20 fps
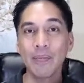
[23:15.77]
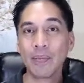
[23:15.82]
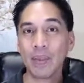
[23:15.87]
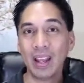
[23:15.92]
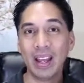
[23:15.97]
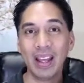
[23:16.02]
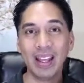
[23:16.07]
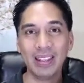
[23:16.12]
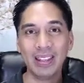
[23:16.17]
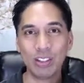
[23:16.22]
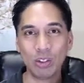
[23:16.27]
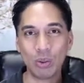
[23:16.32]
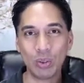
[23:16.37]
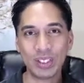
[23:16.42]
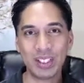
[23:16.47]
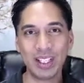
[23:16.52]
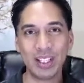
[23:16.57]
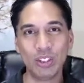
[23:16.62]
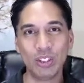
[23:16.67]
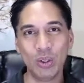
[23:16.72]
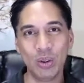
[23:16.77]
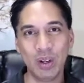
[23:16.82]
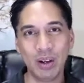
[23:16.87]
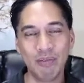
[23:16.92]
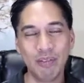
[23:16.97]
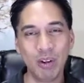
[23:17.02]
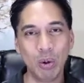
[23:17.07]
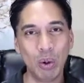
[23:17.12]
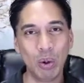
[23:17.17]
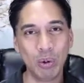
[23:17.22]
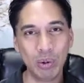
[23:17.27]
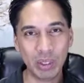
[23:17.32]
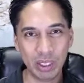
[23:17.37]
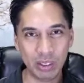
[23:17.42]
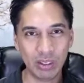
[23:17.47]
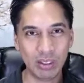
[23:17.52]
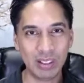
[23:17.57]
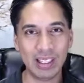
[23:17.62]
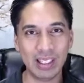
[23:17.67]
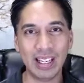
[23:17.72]
and this will set you up for when we
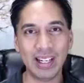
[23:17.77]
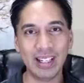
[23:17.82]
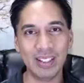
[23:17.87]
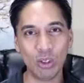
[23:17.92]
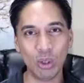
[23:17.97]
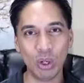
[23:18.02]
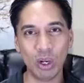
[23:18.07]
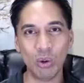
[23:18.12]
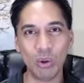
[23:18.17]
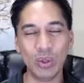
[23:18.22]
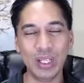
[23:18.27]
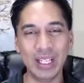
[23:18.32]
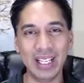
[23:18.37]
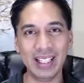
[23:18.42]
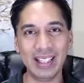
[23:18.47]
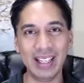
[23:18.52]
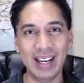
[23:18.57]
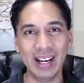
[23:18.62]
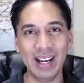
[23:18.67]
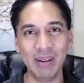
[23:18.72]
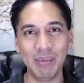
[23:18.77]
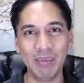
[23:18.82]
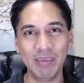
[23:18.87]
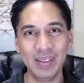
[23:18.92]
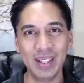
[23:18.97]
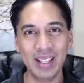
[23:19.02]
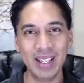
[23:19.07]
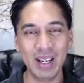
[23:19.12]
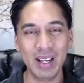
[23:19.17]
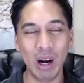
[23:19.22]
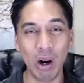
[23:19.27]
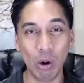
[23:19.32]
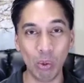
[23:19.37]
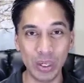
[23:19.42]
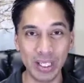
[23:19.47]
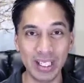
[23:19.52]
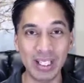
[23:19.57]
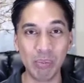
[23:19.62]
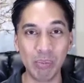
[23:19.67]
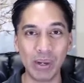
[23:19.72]
get into our reading lab, our
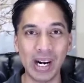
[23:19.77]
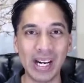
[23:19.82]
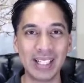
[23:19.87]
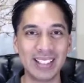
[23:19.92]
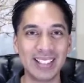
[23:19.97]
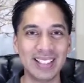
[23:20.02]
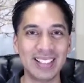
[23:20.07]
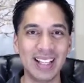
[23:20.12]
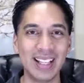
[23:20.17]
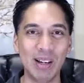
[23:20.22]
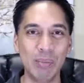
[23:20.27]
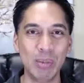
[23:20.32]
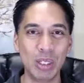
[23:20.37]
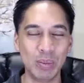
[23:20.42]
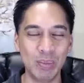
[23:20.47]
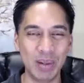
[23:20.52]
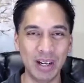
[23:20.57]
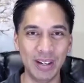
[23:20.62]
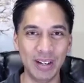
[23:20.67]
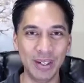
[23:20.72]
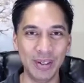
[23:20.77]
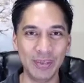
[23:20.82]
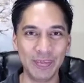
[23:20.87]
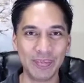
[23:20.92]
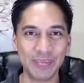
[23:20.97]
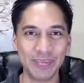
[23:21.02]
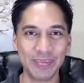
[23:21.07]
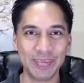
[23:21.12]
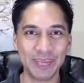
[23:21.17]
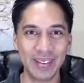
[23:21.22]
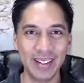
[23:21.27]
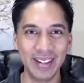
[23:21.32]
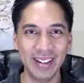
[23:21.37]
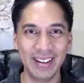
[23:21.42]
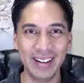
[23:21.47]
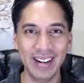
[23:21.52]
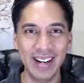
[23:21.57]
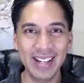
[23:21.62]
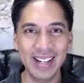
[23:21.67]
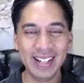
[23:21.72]
reading practice lab tomorrow. All
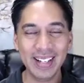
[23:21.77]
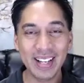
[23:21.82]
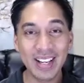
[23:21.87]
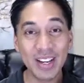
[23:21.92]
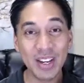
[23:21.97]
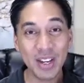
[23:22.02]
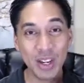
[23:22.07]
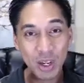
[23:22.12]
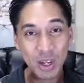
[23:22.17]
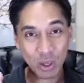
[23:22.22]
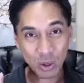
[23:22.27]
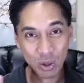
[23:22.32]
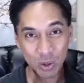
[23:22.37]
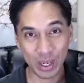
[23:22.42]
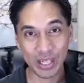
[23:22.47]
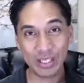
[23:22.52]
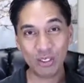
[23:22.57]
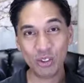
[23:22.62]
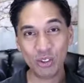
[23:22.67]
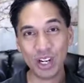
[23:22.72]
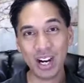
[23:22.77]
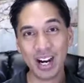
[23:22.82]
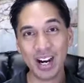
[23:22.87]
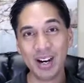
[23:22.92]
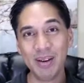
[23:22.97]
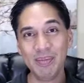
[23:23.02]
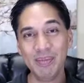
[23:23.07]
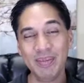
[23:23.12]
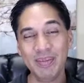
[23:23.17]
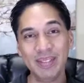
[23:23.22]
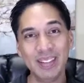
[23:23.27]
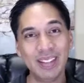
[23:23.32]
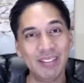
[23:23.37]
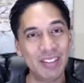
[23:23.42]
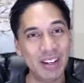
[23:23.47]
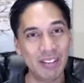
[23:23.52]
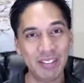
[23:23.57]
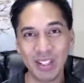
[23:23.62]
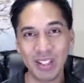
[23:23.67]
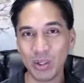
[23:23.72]
right, great job. If you have
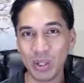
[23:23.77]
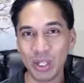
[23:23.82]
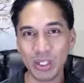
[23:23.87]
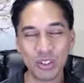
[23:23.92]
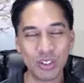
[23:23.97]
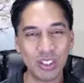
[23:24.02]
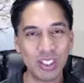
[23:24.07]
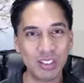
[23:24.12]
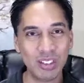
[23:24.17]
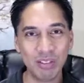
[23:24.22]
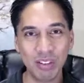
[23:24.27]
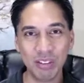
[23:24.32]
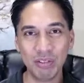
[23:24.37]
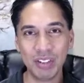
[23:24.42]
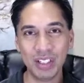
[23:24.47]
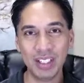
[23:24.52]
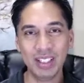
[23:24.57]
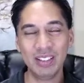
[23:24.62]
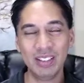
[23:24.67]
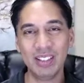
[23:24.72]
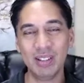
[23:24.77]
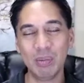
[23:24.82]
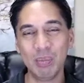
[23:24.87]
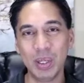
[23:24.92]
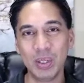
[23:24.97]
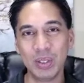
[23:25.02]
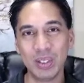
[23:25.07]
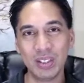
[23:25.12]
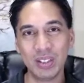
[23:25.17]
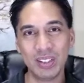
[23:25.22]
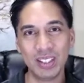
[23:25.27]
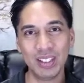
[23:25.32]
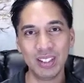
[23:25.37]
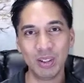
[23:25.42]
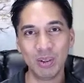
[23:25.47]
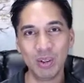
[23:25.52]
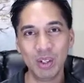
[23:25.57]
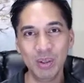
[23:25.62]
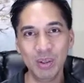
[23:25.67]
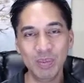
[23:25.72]
any questions, feel free to post those in the
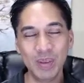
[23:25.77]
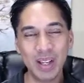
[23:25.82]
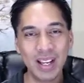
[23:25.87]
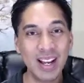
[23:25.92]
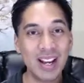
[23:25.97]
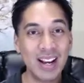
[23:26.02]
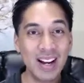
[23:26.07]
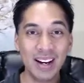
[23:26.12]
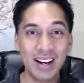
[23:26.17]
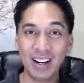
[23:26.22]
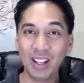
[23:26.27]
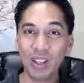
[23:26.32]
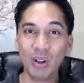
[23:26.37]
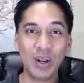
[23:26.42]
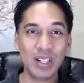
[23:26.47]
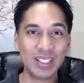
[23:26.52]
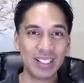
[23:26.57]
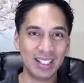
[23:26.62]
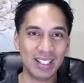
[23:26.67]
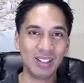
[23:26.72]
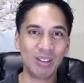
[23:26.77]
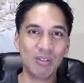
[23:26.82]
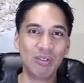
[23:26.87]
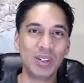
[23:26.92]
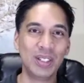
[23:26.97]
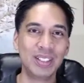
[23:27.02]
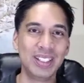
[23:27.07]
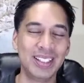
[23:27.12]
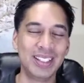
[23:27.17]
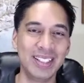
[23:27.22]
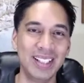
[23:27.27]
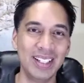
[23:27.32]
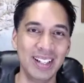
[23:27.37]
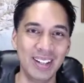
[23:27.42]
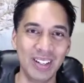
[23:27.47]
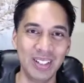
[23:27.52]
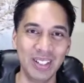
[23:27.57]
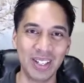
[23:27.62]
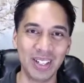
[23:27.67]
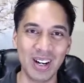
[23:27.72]
group. Otherwise, I look forward to seeing all
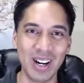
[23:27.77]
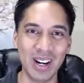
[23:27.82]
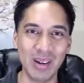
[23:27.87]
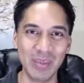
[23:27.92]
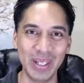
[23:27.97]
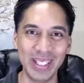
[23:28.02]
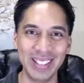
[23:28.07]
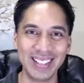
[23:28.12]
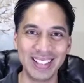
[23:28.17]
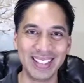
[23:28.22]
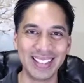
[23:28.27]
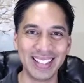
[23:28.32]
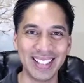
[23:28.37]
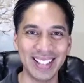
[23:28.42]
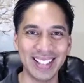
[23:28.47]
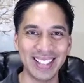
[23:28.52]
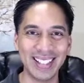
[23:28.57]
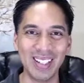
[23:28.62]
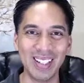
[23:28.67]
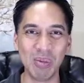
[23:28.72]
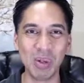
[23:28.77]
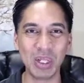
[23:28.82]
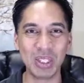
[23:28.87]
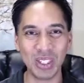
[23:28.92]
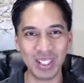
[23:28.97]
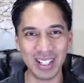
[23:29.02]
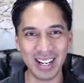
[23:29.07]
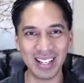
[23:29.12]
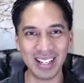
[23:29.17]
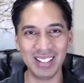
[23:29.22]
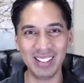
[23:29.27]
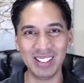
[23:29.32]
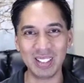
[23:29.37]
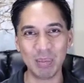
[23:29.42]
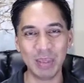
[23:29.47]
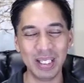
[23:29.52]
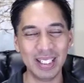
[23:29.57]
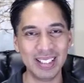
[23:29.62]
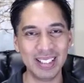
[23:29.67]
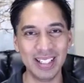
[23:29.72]
your comments, what you got in this
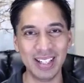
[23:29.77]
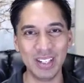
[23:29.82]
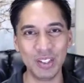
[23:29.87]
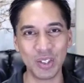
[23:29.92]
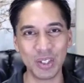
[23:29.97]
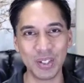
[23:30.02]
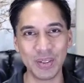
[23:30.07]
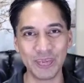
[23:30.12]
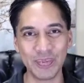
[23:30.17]
meditation.